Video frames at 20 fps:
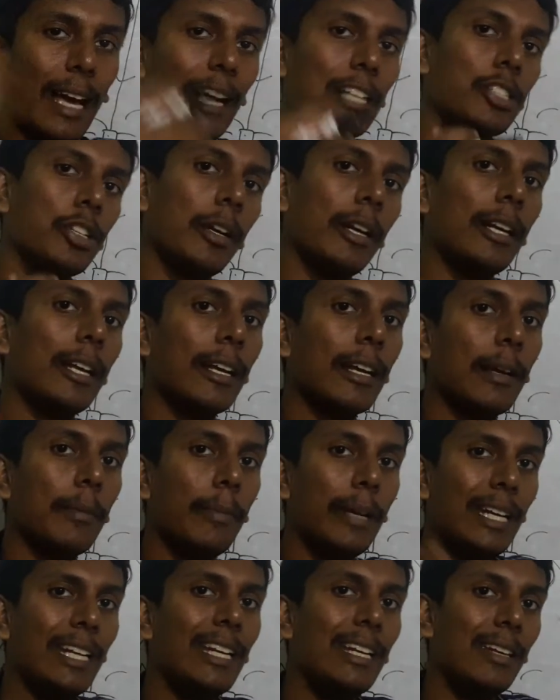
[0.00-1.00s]
actuator and
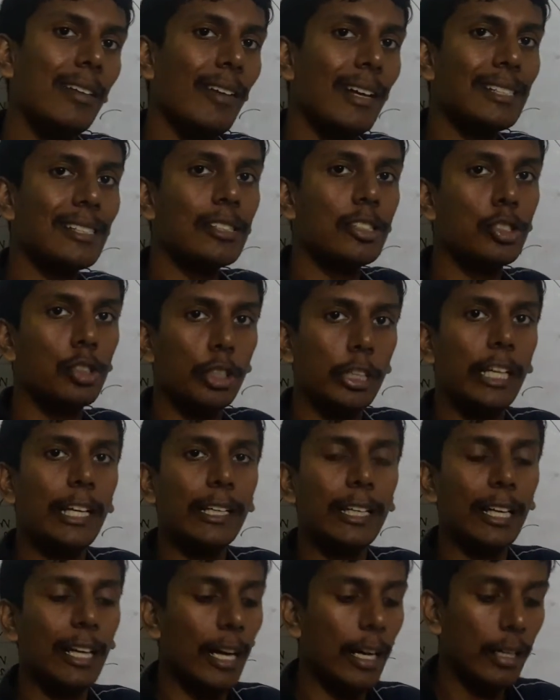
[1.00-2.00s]
many devices to the
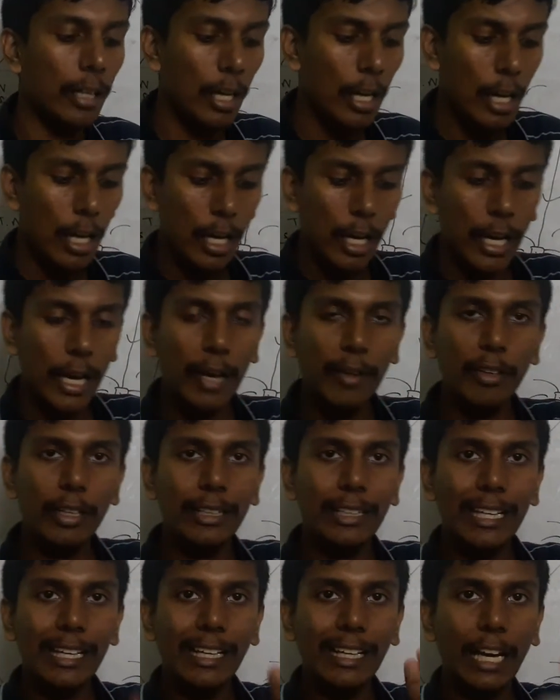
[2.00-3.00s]
internet,
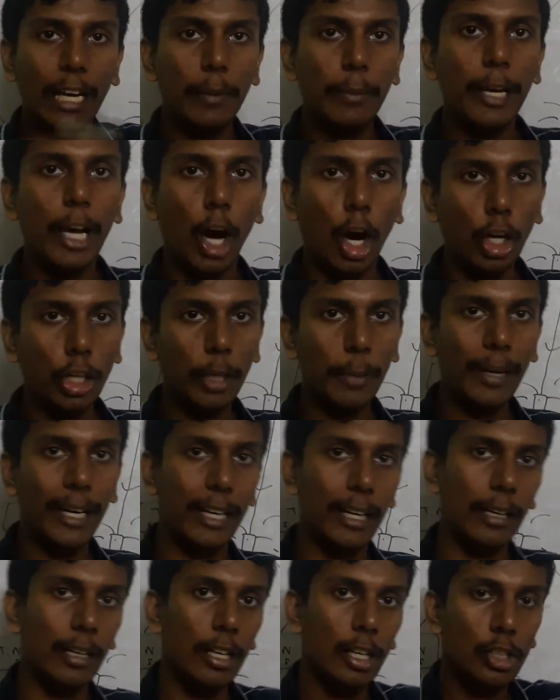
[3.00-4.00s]
everything can be
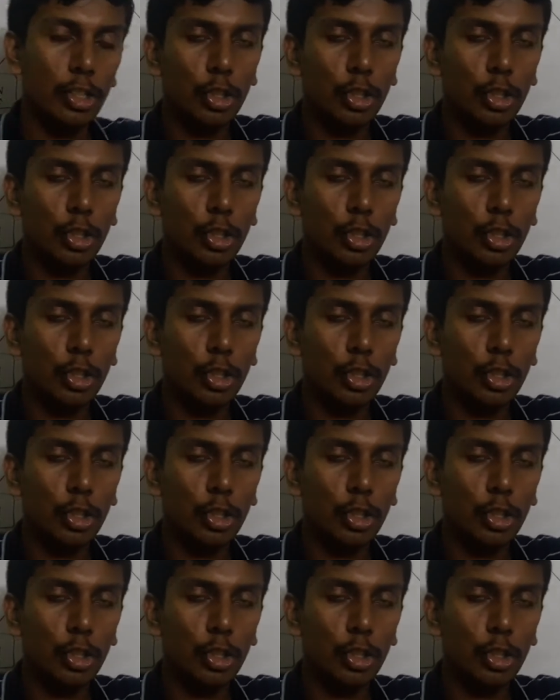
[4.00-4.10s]
automated.